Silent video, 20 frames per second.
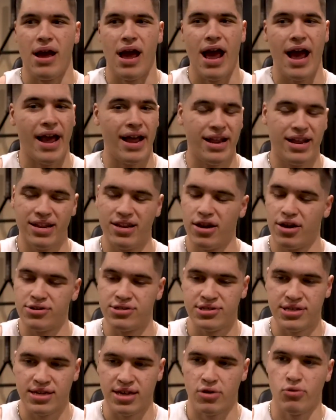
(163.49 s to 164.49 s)
I can
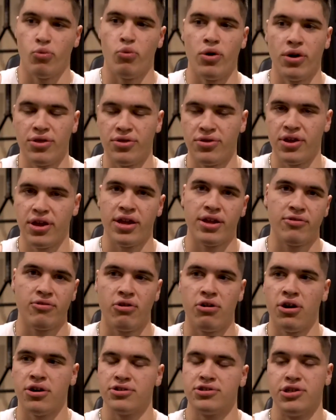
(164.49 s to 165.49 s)
understand one thing
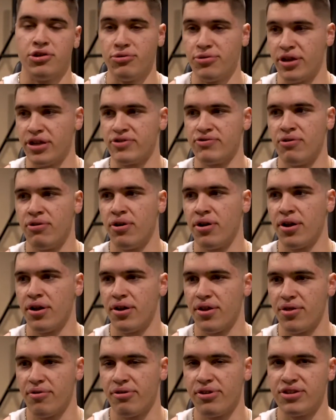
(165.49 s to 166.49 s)
wrong, 2 things wrong,
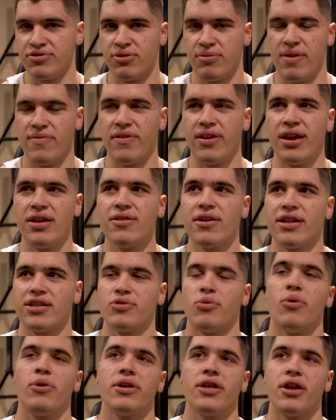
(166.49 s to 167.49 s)
3 things wrong. If you get
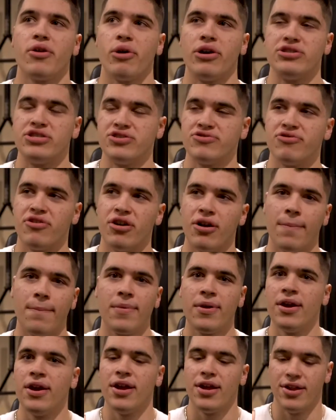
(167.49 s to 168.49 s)
20 questions wrong,
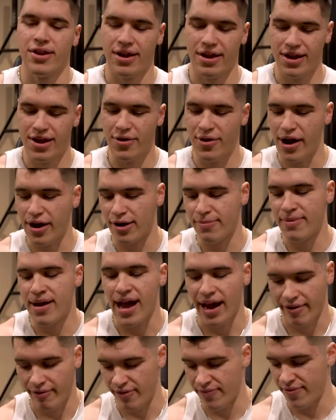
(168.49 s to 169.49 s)
you gotta go
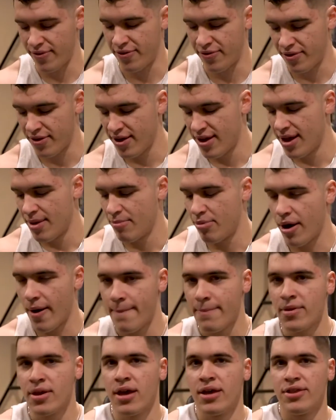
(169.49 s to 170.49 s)
back and review.
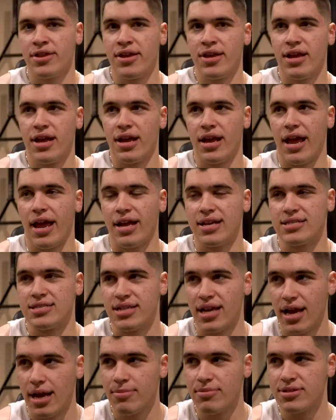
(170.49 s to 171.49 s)
But the
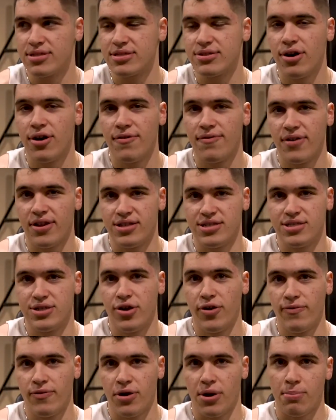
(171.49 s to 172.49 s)
exam itself is still
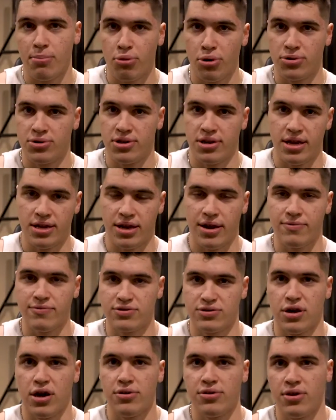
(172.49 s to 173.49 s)
very important. It covers
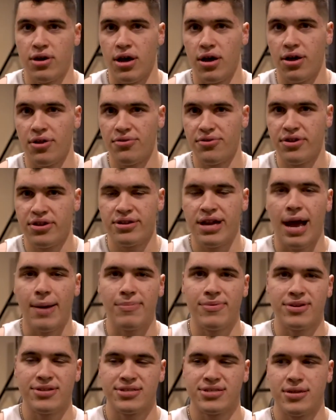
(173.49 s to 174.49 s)
all the
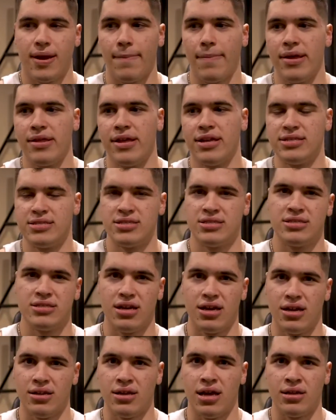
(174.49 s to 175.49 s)
topics, and that's
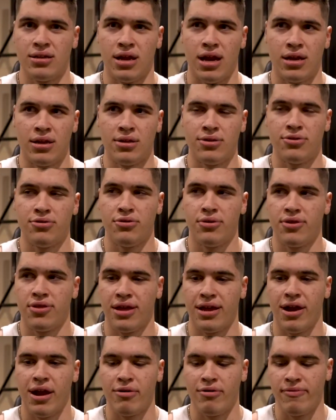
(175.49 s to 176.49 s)
another thing
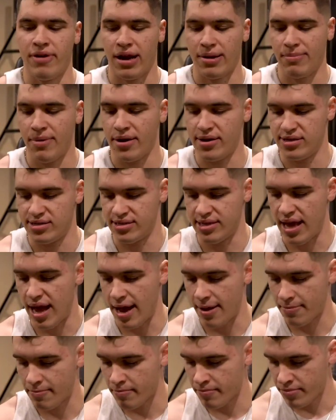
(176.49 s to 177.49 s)
I would recommend is
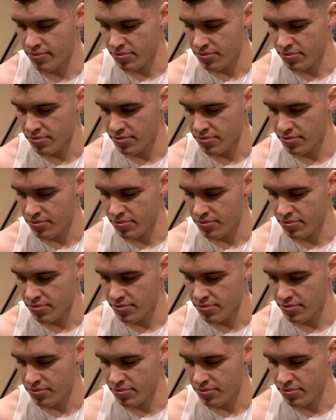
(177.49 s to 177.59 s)
that.